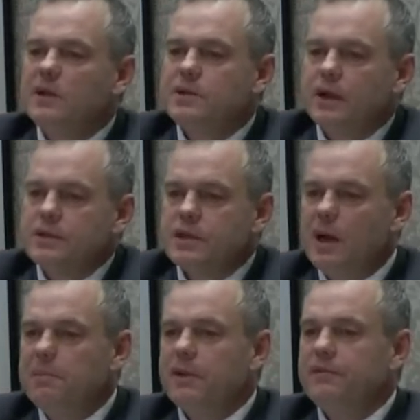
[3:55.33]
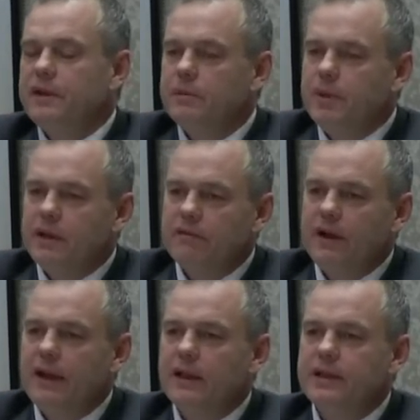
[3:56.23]
Charged shoplifting and bail
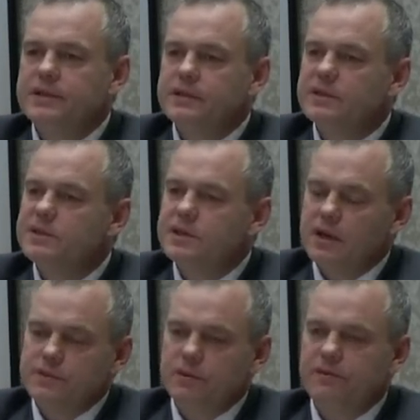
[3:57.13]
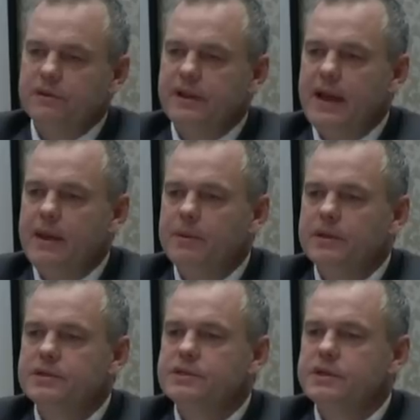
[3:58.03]
violations, charged willful
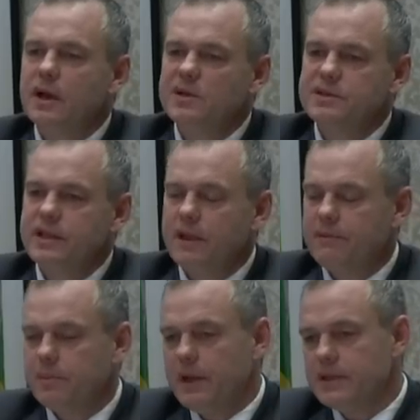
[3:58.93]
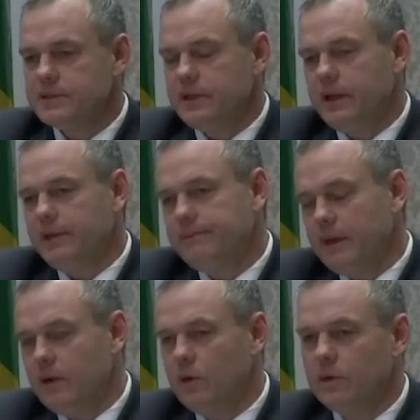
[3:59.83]
damage, charged escape of custody.
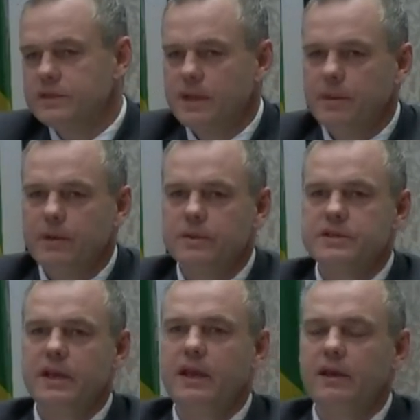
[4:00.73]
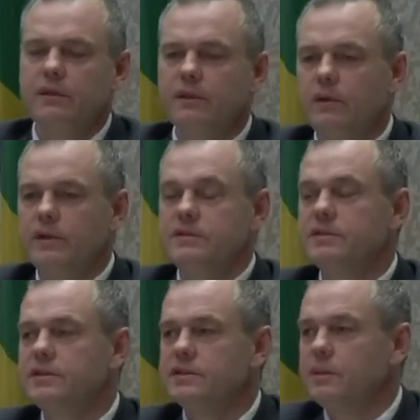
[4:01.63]
You know, when somebody would say, is the
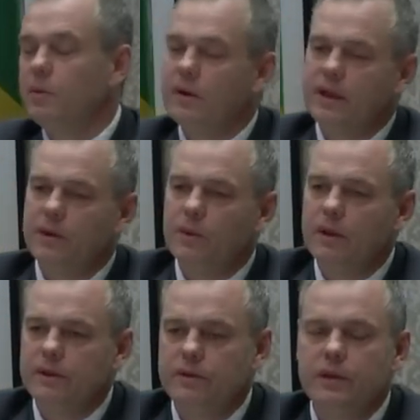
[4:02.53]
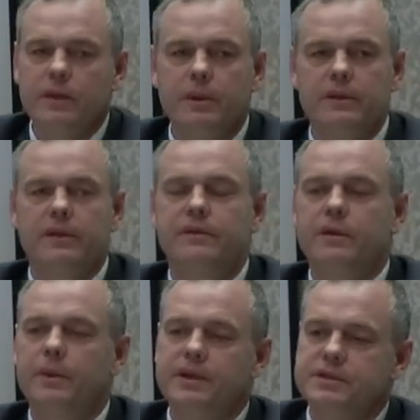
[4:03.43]
system working? Well, you can make
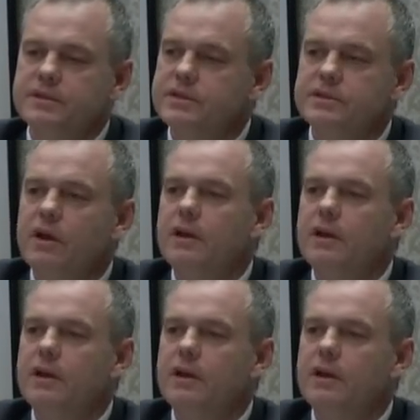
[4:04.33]
determinations. It's